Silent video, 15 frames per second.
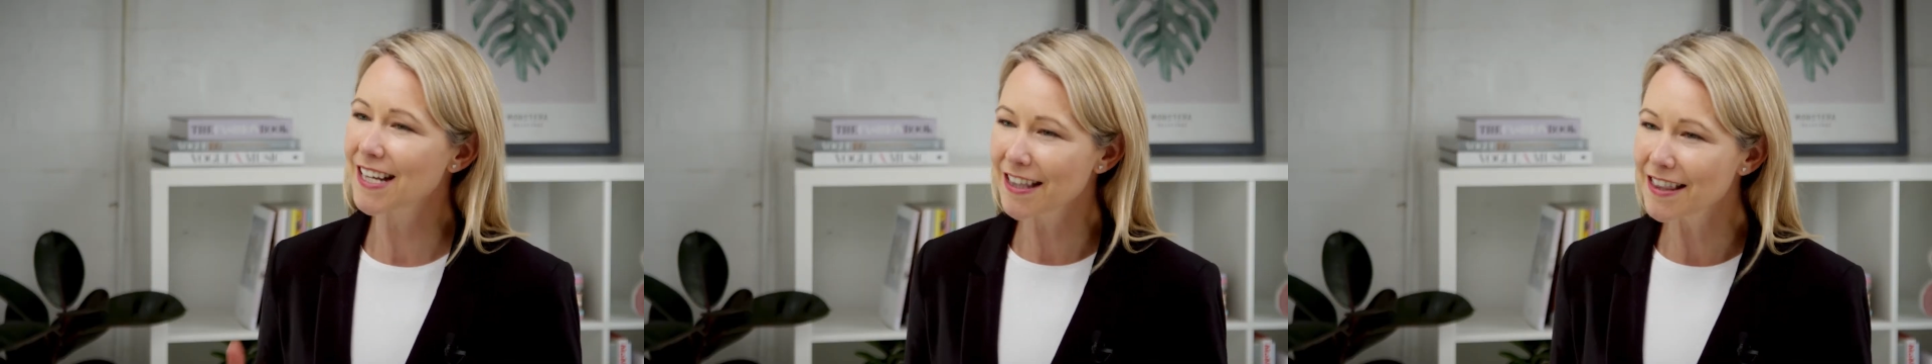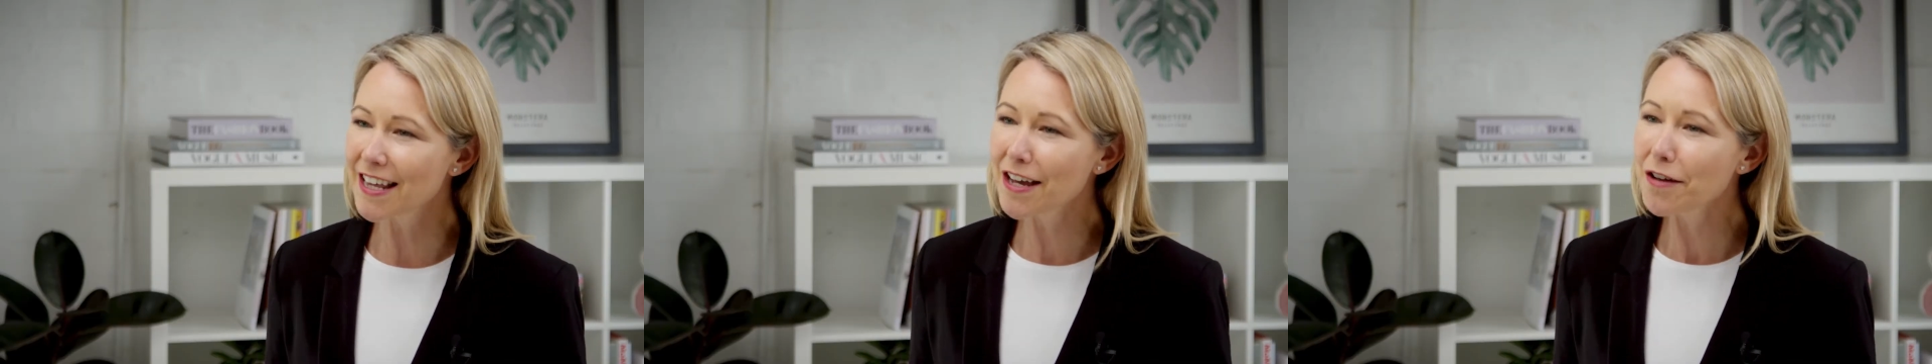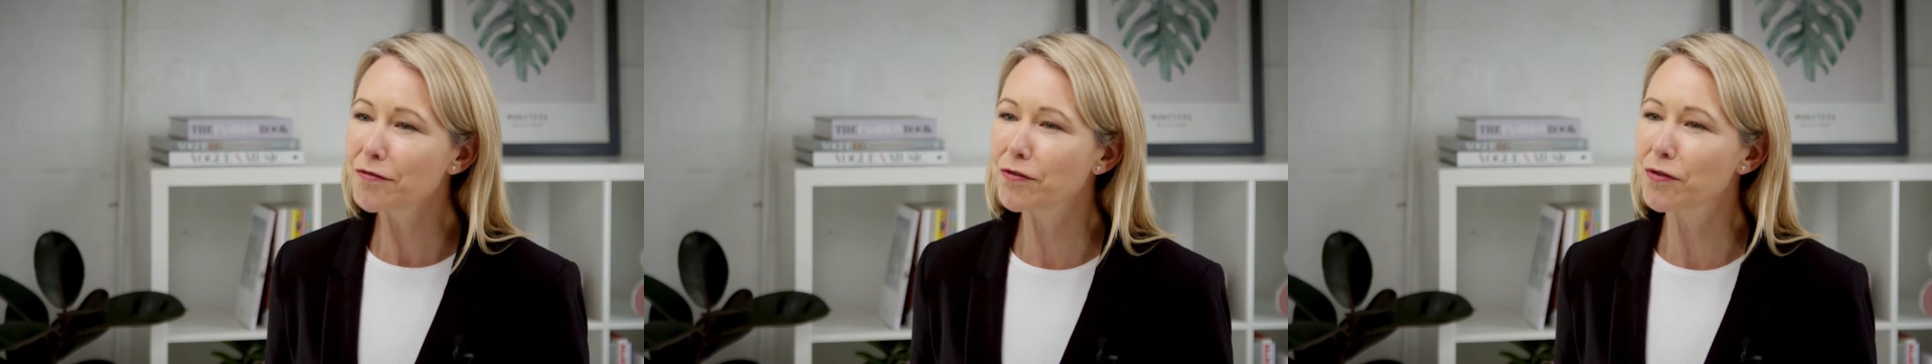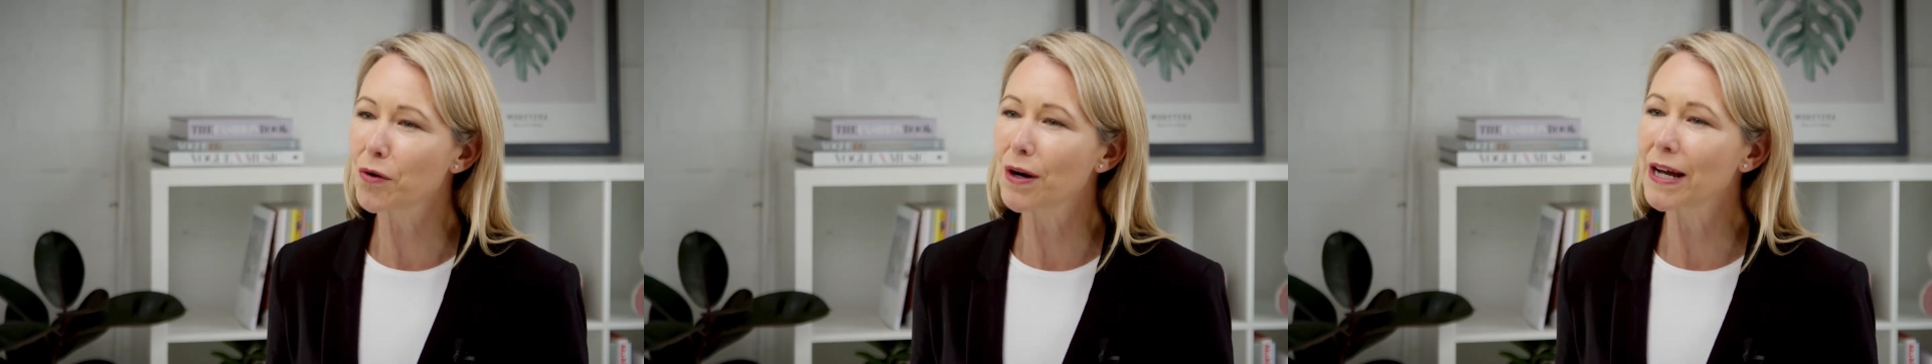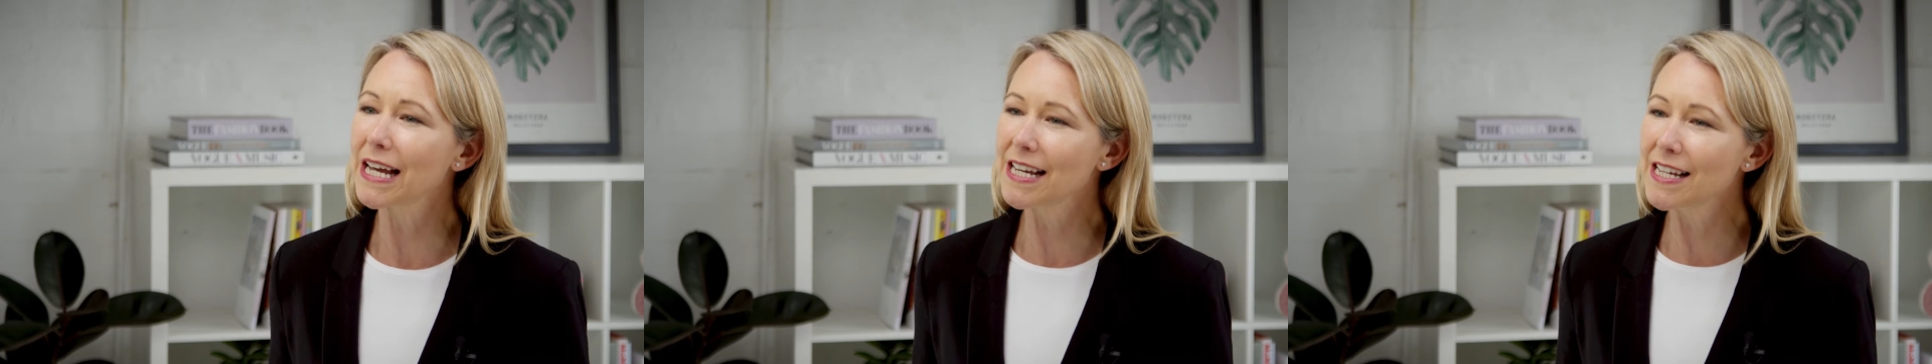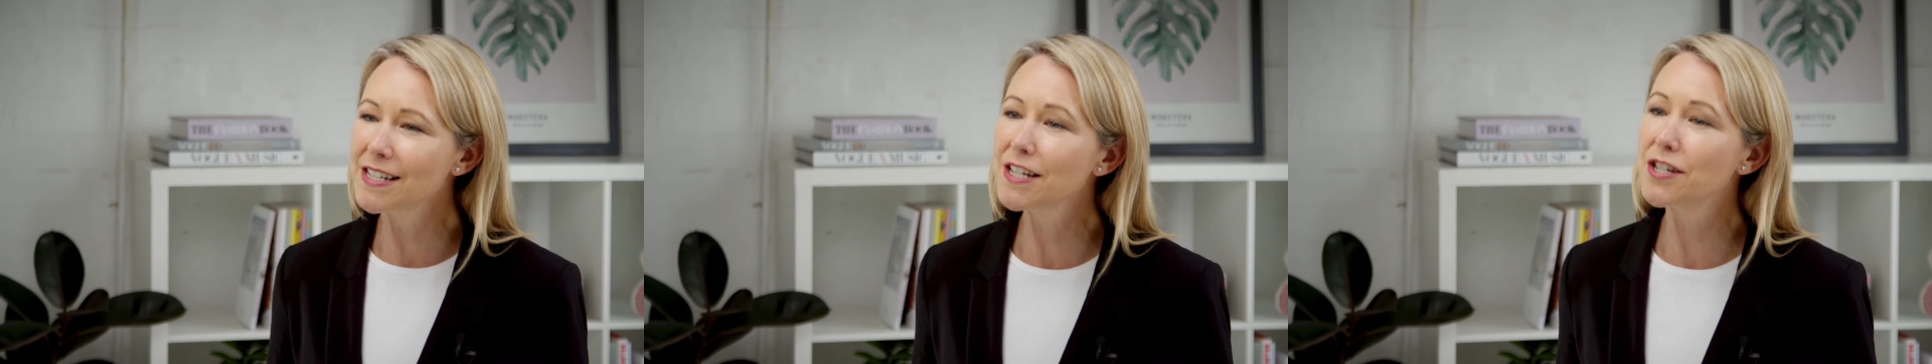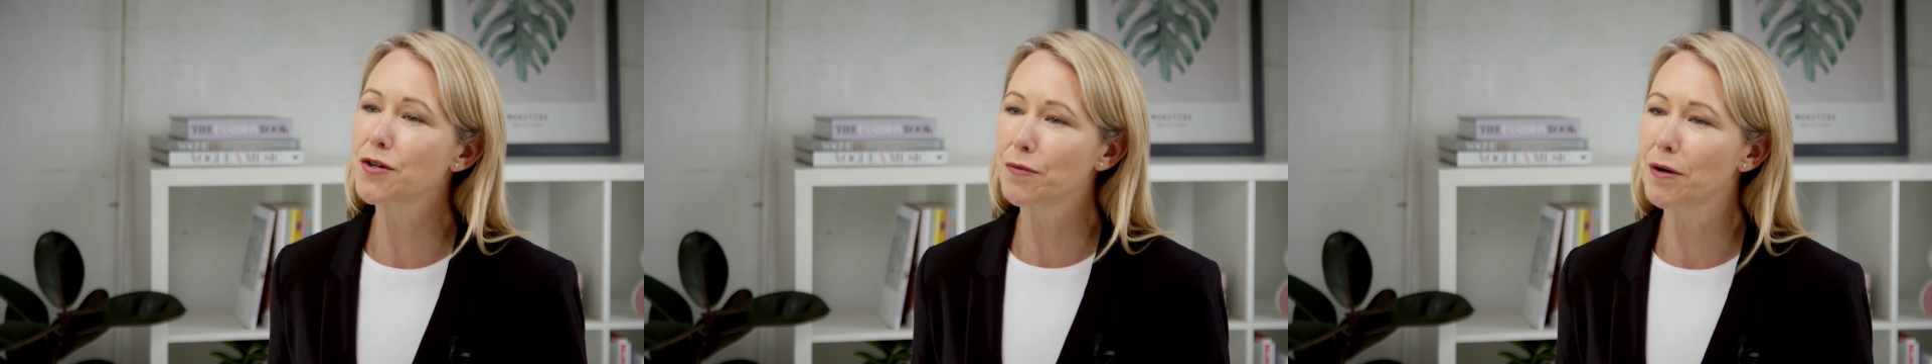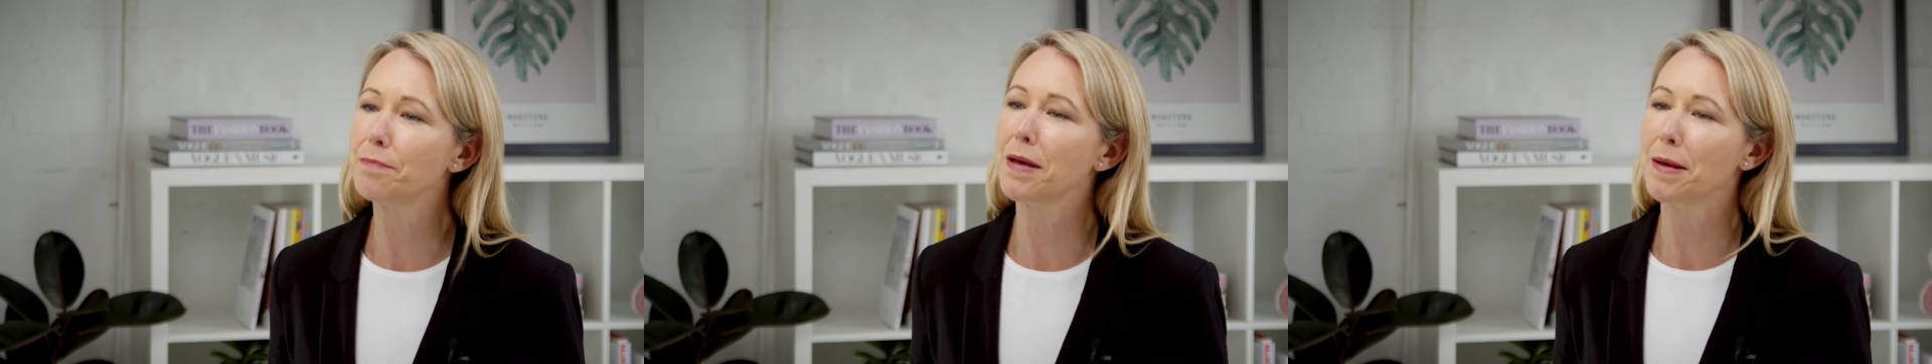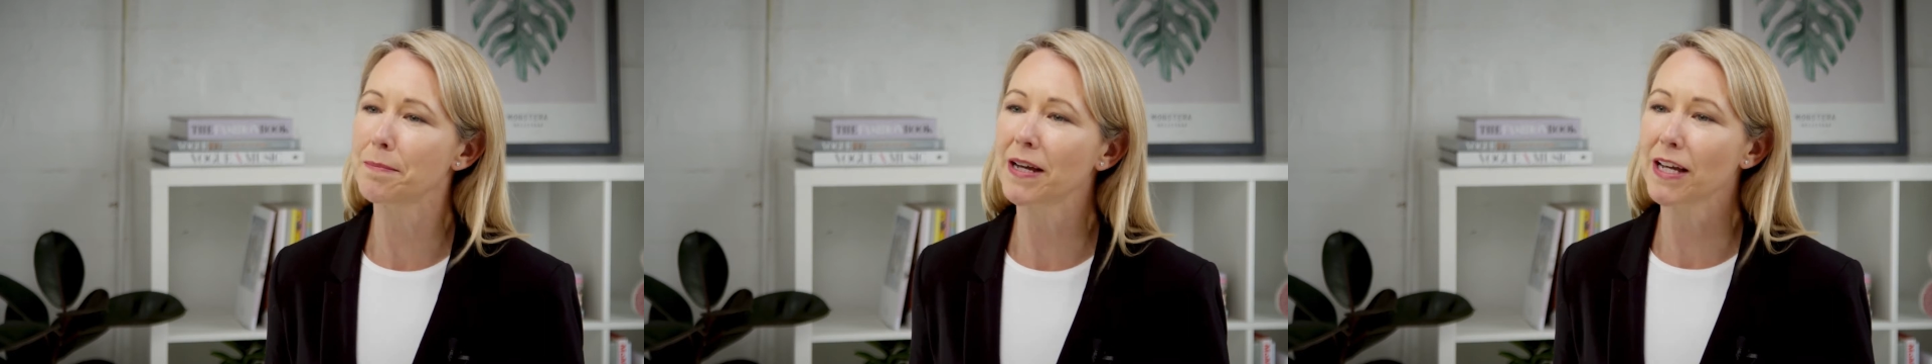and therefore easy to remember